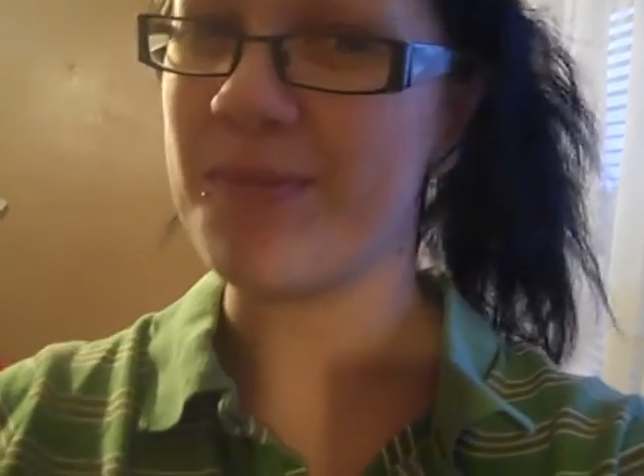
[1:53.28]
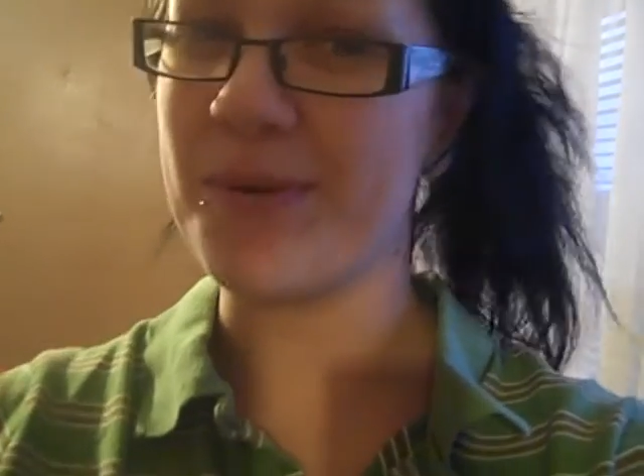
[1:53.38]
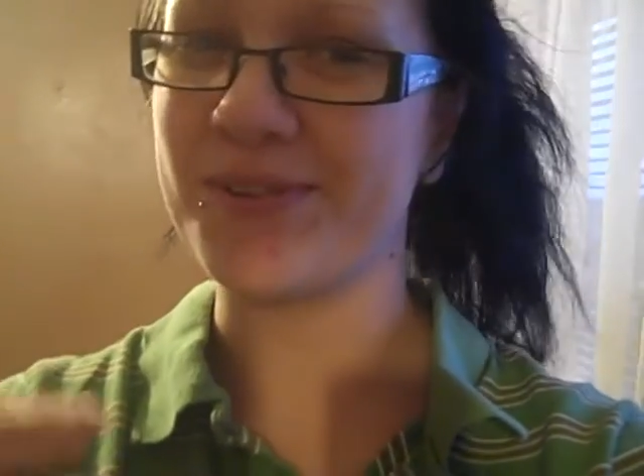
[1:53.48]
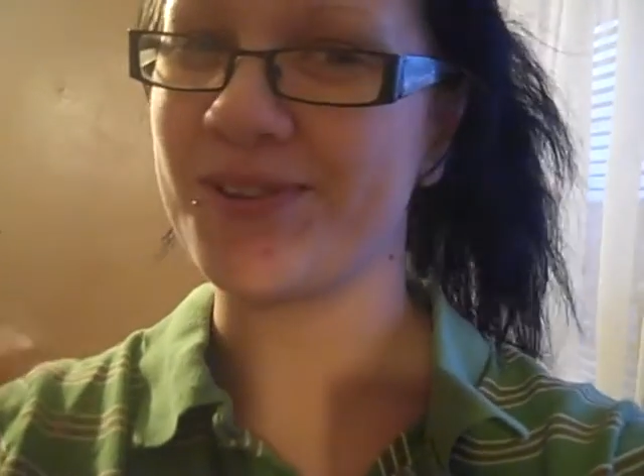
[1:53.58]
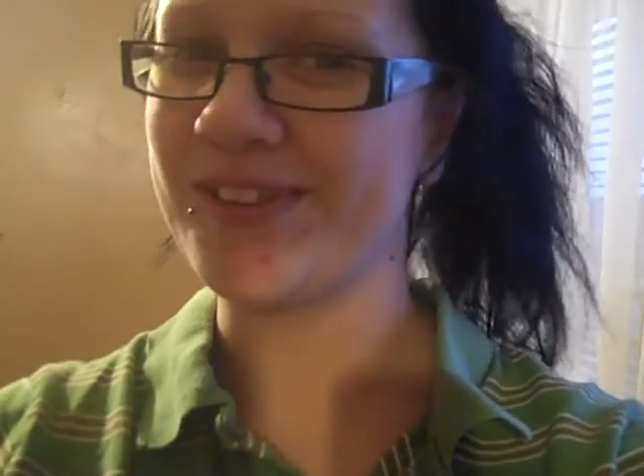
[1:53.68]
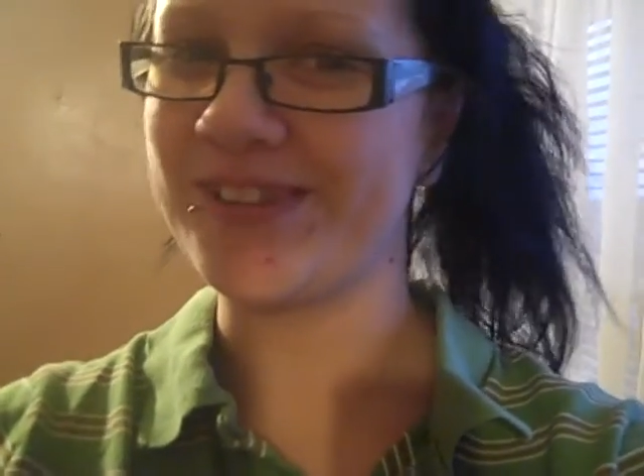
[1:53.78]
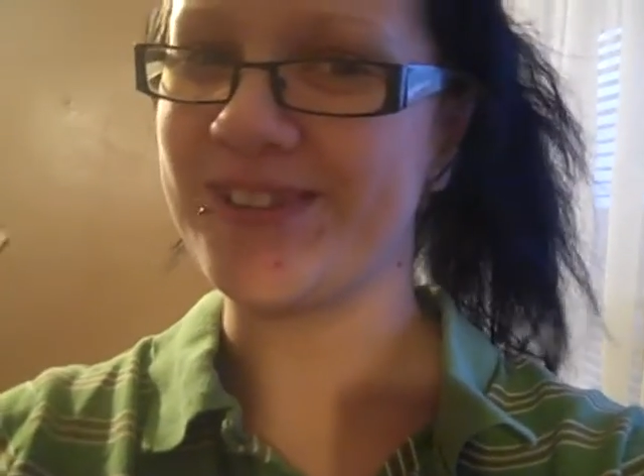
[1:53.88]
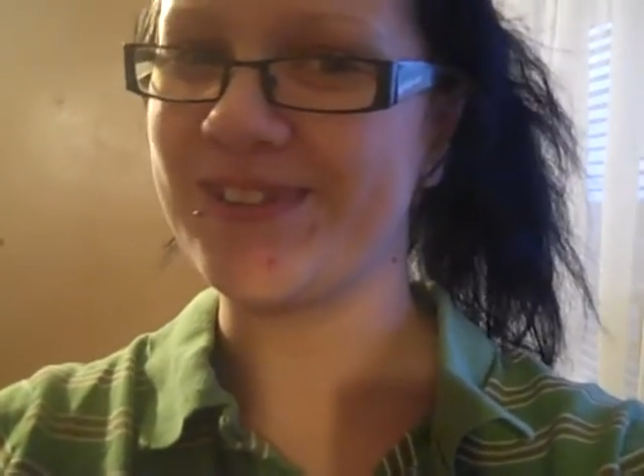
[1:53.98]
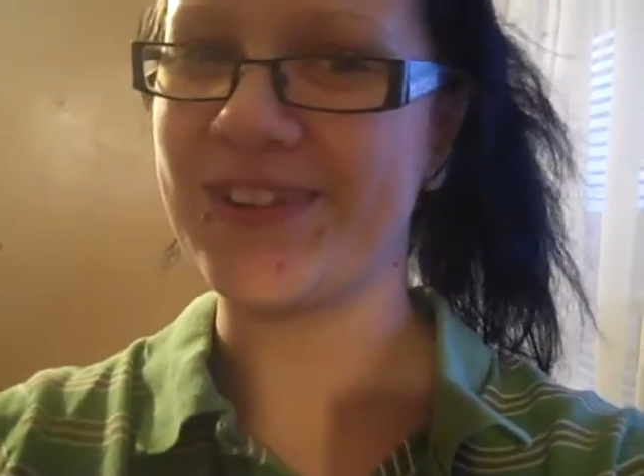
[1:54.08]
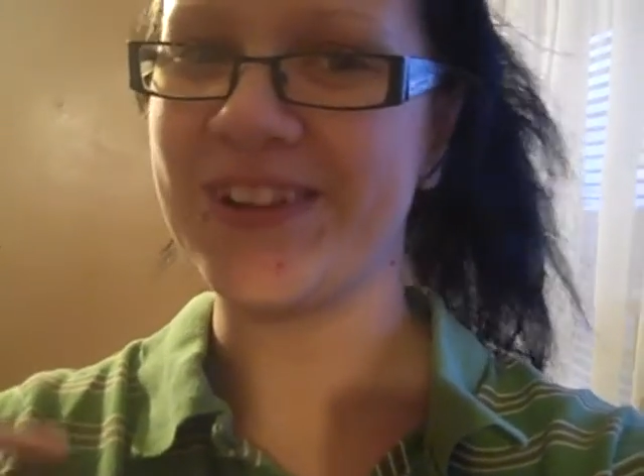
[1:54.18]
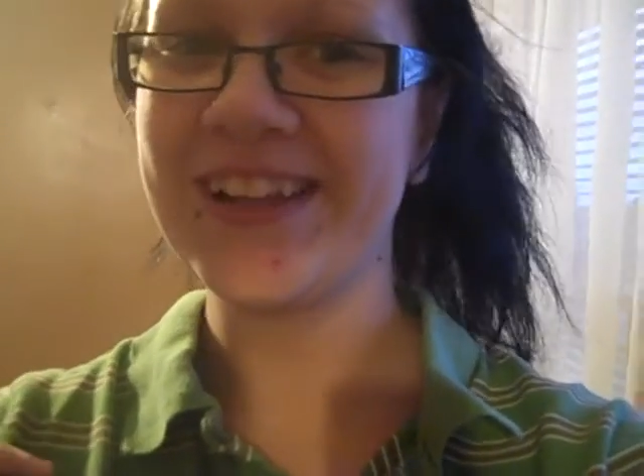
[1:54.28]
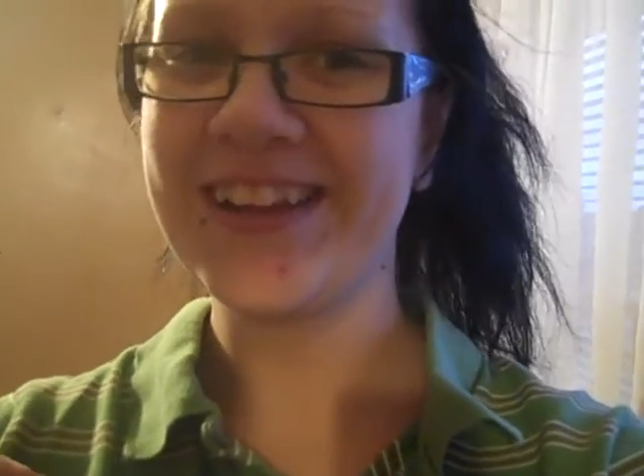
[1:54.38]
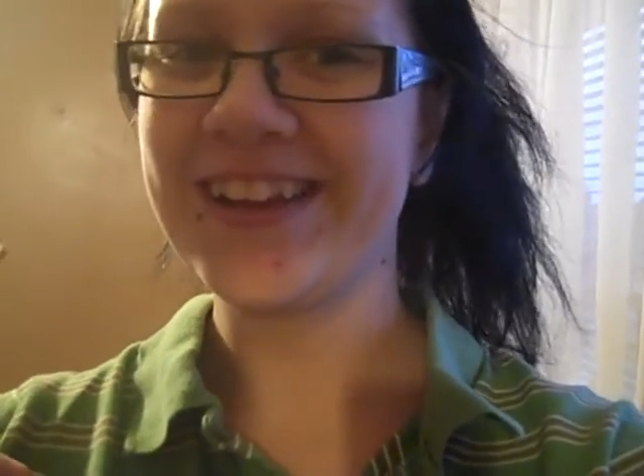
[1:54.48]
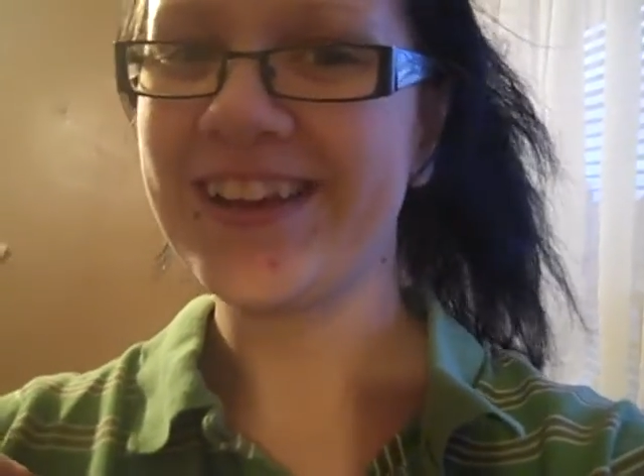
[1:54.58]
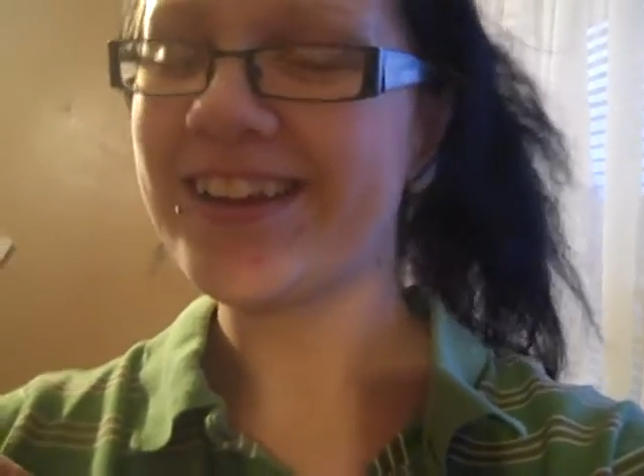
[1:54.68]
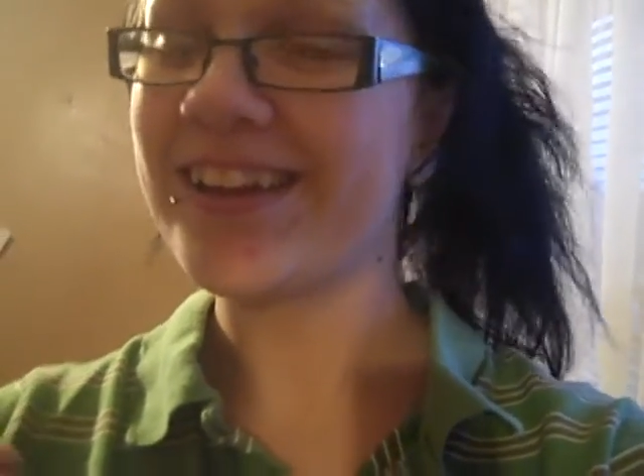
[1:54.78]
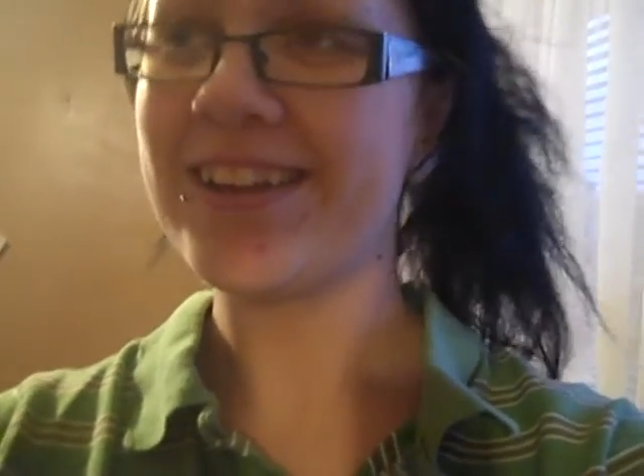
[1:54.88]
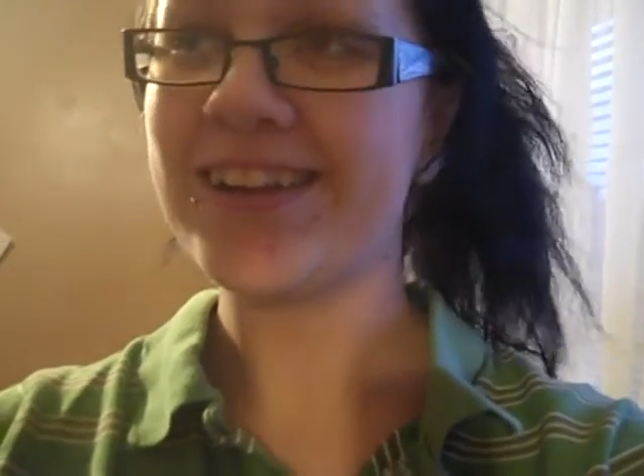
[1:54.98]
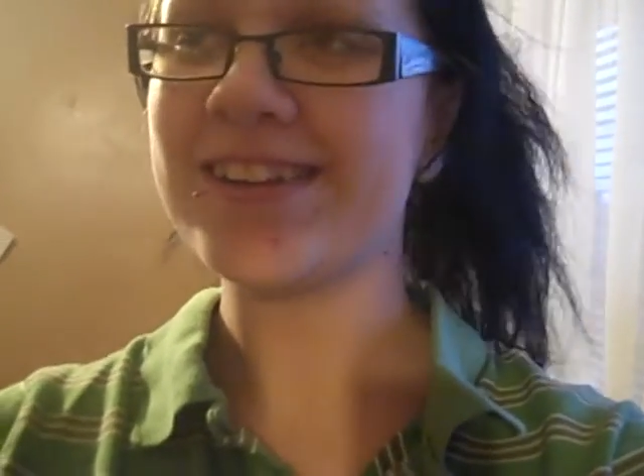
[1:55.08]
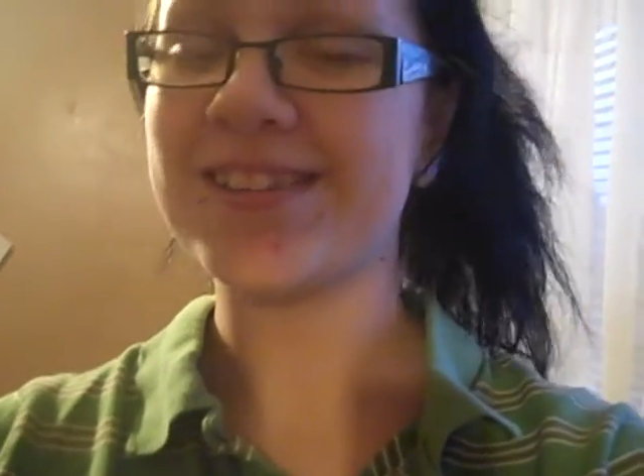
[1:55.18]
my mum's always useful. Yeah,
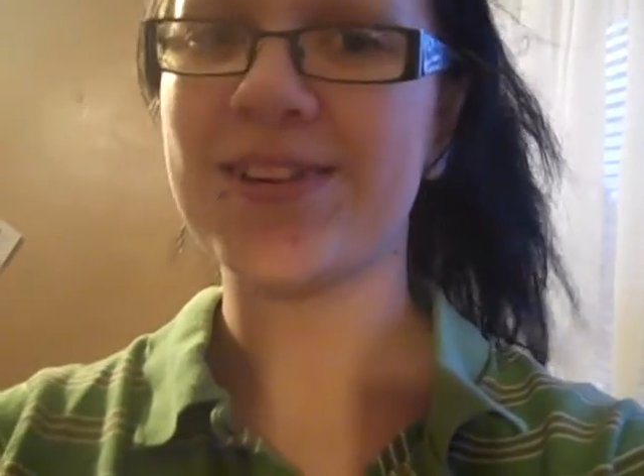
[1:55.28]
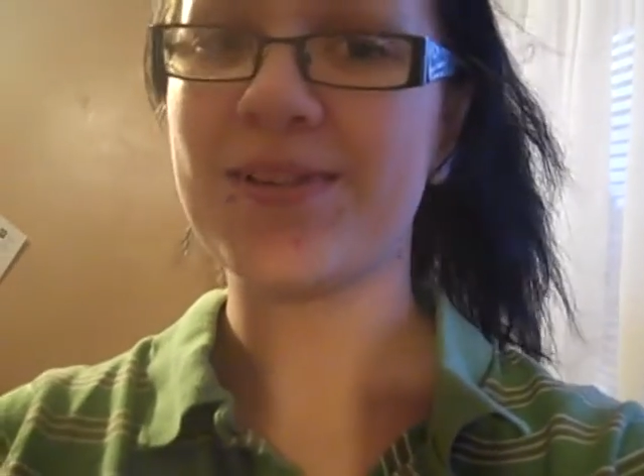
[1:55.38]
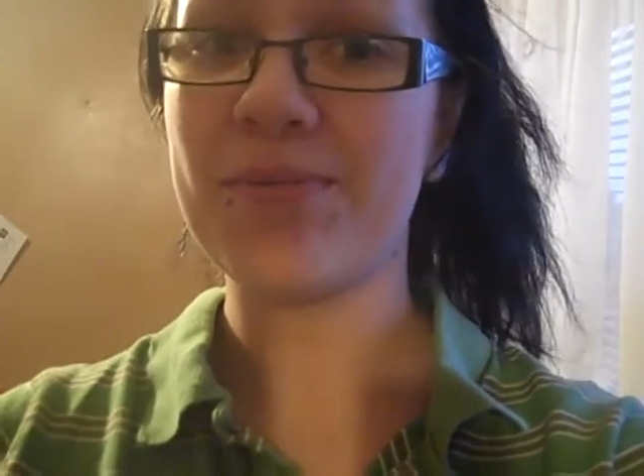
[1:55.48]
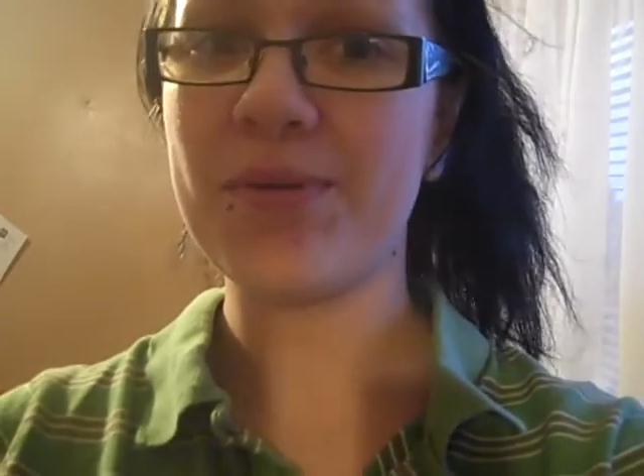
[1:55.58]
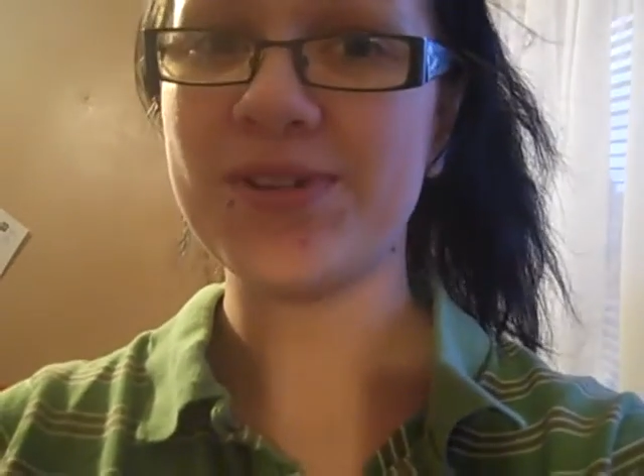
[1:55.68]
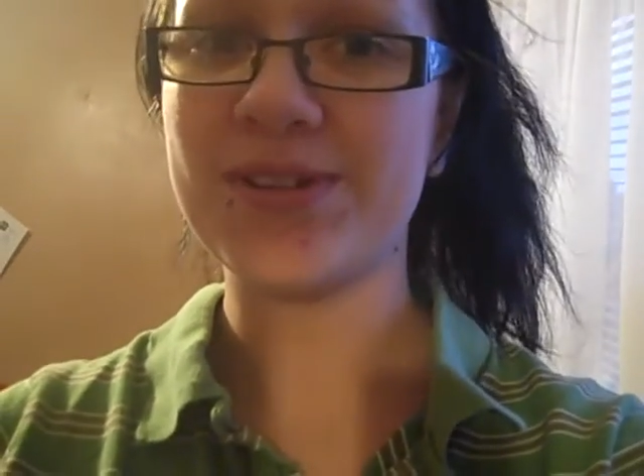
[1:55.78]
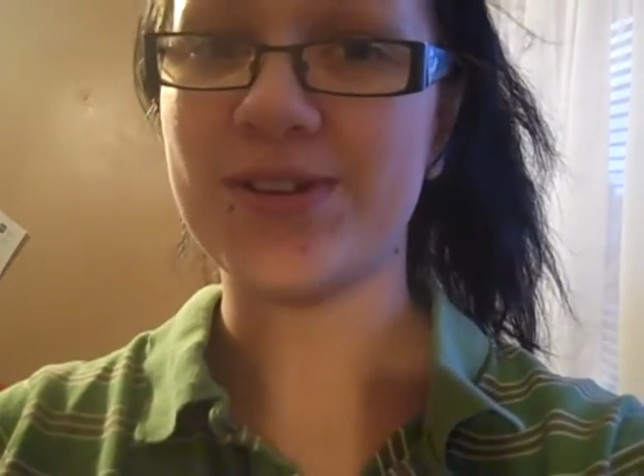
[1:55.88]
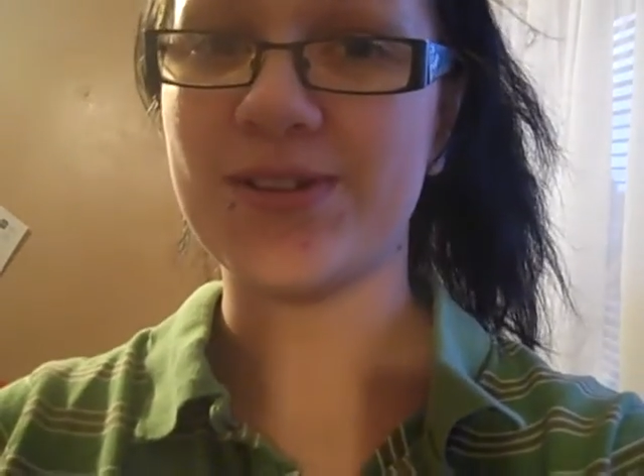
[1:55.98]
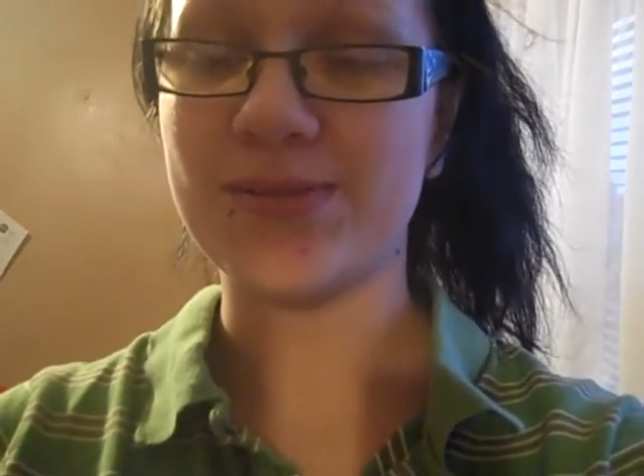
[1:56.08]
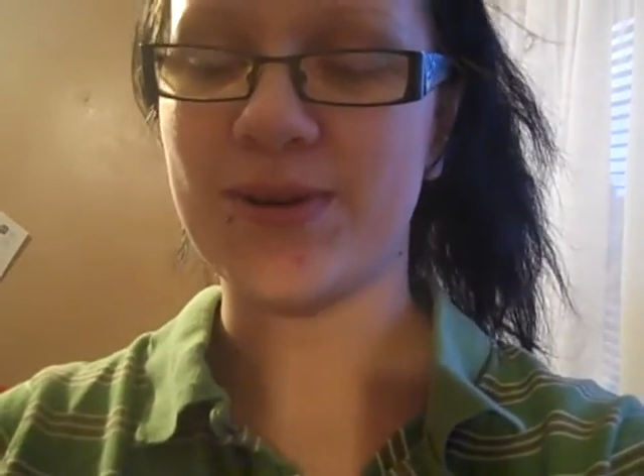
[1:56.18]
yeah, so I'll get my mum to choose